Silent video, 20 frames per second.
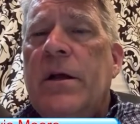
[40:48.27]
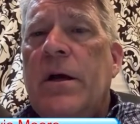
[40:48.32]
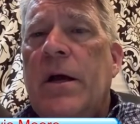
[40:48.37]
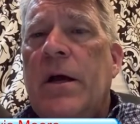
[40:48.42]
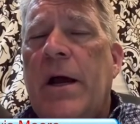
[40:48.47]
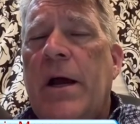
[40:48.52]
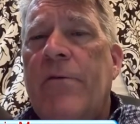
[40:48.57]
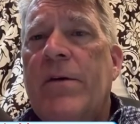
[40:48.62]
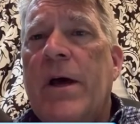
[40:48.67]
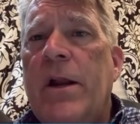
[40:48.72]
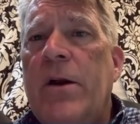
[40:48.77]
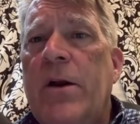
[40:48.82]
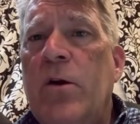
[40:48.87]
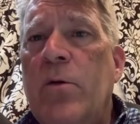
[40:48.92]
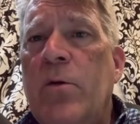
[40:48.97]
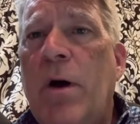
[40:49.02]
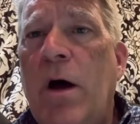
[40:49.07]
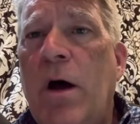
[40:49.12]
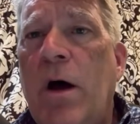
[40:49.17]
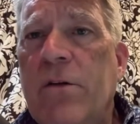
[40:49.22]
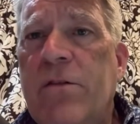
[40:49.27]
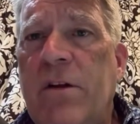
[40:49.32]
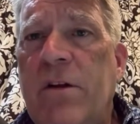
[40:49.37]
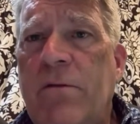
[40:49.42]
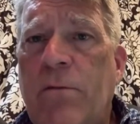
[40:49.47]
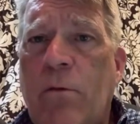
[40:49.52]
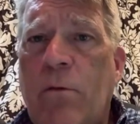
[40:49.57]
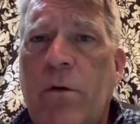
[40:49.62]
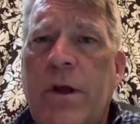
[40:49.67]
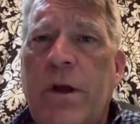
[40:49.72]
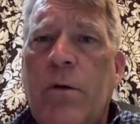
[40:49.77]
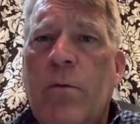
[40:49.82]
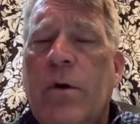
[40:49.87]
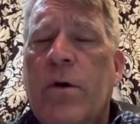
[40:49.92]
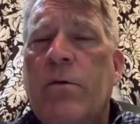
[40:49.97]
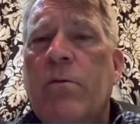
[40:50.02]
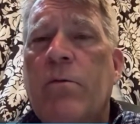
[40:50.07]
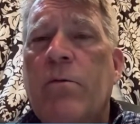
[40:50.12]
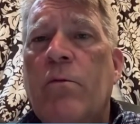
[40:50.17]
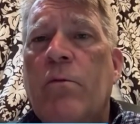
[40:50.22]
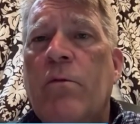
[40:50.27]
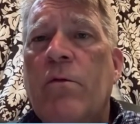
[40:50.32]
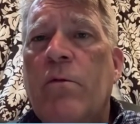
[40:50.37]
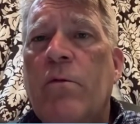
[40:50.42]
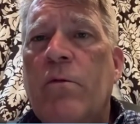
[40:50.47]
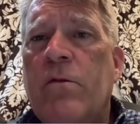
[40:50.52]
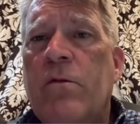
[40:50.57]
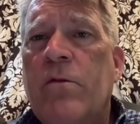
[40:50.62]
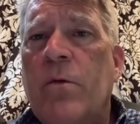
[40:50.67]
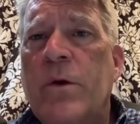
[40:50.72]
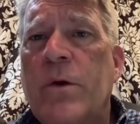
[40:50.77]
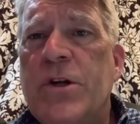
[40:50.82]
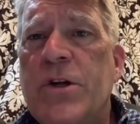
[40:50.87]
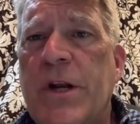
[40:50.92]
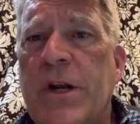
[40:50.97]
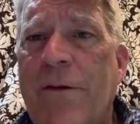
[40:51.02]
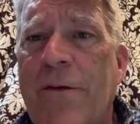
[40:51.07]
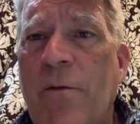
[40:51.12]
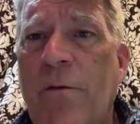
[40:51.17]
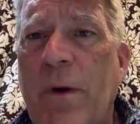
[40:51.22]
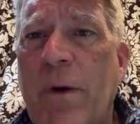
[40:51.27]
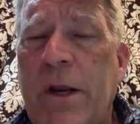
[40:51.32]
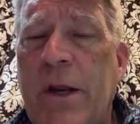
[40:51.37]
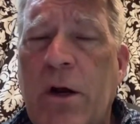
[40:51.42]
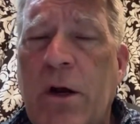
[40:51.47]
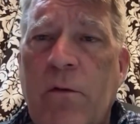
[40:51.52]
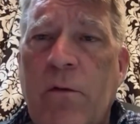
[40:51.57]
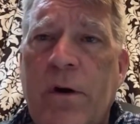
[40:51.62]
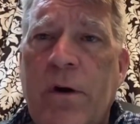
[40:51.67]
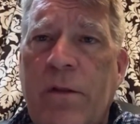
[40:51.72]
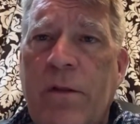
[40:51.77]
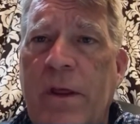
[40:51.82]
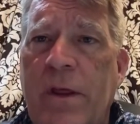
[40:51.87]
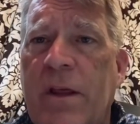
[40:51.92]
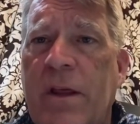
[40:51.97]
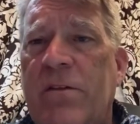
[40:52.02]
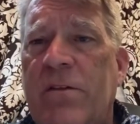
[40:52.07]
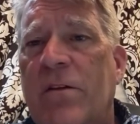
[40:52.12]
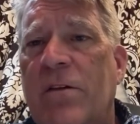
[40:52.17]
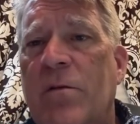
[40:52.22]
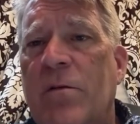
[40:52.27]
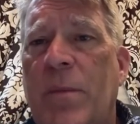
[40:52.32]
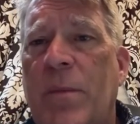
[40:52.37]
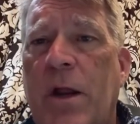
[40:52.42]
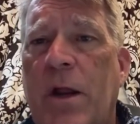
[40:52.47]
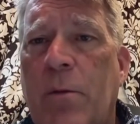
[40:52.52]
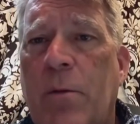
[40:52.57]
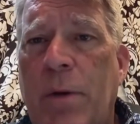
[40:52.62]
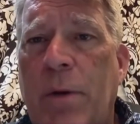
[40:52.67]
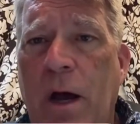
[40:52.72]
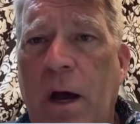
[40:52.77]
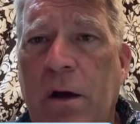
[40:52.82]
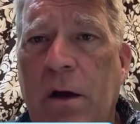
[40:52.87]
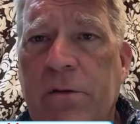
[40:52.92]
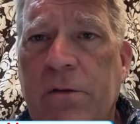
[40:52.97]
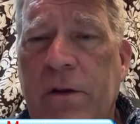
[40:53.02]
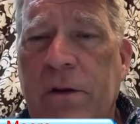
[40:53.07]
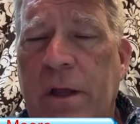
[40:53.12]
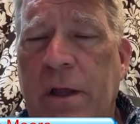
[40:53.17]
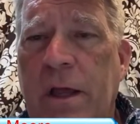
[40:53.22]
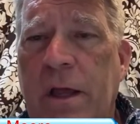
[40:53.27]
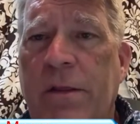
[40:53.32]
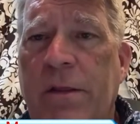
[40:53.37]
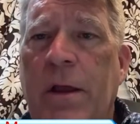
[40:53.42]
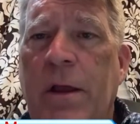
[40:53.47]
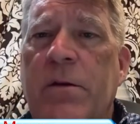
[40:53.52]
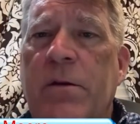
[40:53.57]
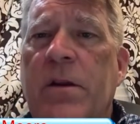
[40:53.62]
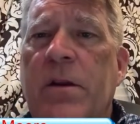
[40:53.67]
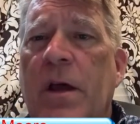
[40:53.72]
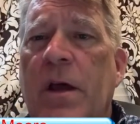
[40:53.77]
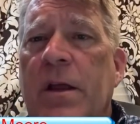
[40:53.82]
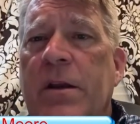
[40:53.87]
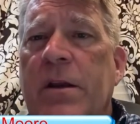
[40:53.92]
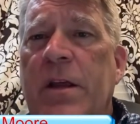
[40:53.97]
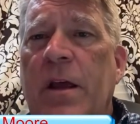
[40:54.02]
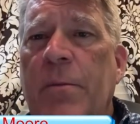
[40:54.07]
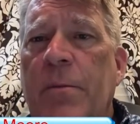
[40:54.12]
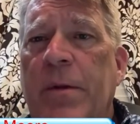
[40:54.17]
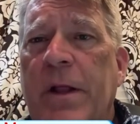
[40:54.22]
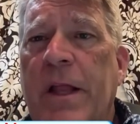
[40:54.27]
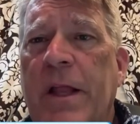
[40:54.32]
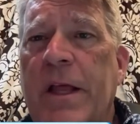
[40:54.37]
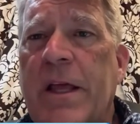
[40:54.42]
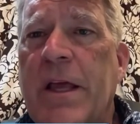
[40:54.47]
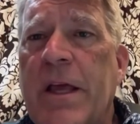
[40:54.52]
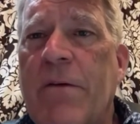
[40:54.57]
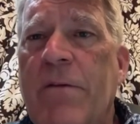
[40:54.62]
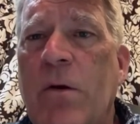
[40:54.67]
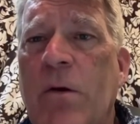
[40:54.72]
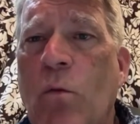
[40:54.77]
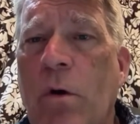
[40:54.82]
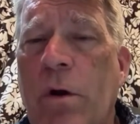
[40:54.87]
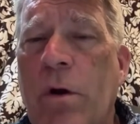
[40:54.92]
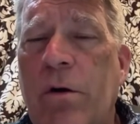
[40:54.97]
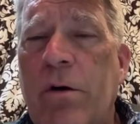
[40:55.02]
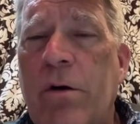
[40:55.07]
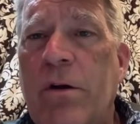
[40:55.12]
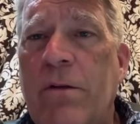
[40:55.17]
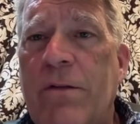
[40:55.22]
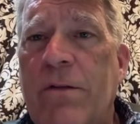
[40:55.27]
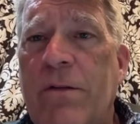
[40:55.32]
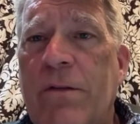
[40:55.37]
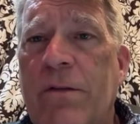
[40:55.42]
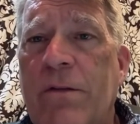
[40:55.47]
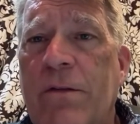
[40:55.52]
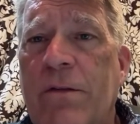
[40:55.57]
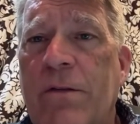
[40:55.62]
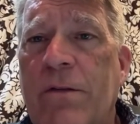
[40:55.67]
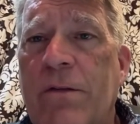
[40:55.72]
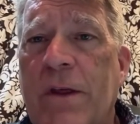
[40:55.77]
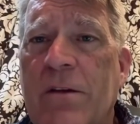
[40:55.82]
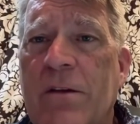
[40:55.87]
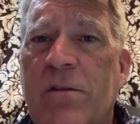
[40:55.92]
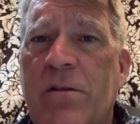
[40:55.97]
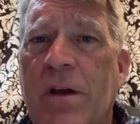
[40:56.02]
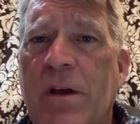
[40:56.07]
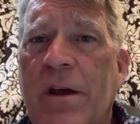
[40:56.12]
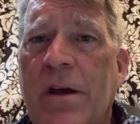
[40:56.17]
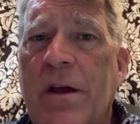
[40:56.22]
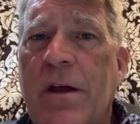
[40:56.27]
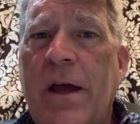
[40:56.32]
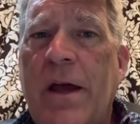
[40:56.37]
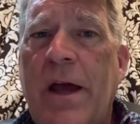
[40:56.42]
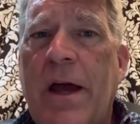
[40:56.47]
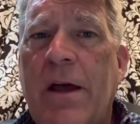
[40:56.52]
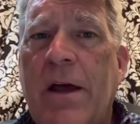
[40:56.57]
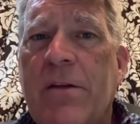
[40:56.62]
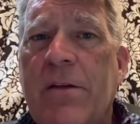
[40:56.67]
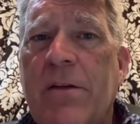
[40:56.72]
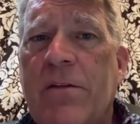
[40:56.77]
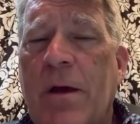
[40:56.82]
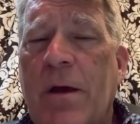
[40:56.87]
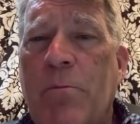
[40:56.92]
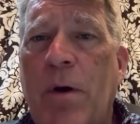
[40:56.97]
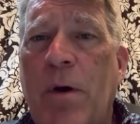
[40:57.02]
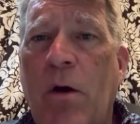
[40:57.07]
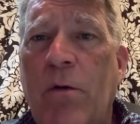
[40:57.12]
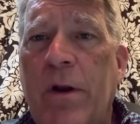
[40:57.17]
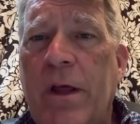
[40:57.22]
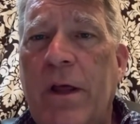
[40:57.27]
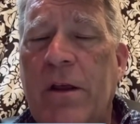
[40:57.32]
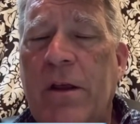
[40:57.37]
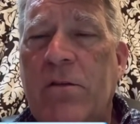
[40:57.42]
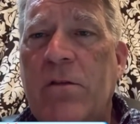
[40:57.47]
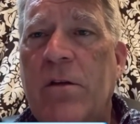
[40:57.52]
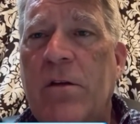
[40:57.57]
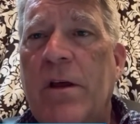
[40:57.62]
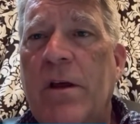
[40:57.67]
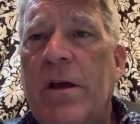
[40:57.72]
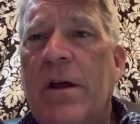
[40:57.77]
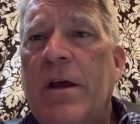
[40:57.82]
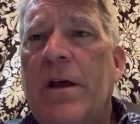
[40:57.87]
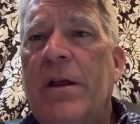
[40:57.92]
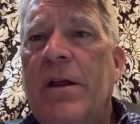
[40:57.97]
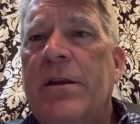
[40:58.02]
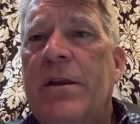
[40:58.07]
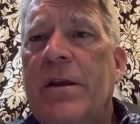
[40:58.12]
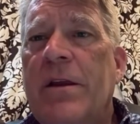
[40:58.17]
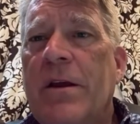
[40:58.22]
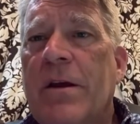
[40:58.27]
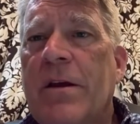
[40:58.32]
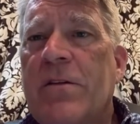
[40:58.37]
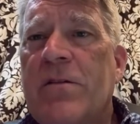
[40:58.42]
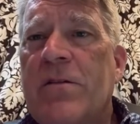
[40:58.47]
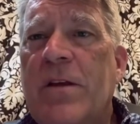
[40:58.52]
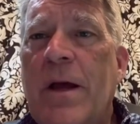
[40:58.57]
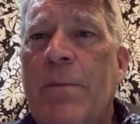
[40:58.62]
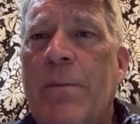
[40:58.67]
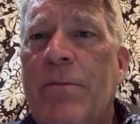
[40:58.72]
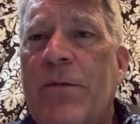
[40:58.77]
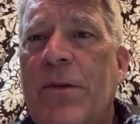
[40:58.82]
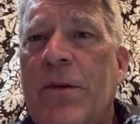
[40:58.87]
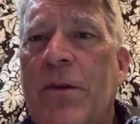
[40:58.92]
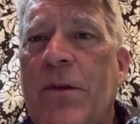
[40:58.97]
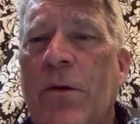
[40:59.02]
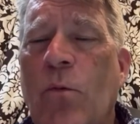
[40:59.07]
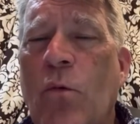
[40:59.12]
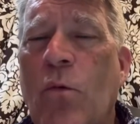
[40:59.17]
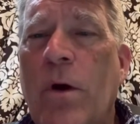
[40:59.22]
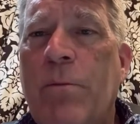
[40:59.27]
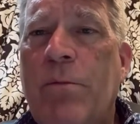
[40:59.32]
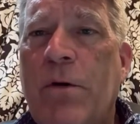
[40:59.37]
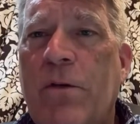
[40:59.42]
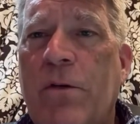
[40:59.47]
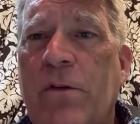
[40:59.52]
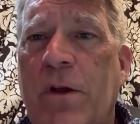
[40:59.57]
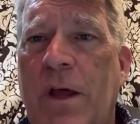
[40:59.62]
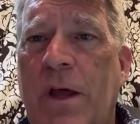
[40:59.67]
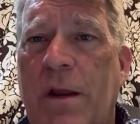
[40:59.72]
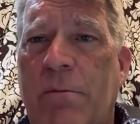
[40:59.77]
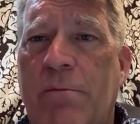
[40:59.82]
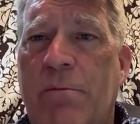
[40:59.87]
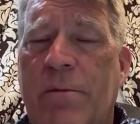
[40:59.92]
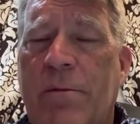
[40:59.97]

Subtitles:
I've got a new policy for you. We're switching everybody over to this. It's a better policy. And they typically give you one or two things as a bonus to accept the 1%.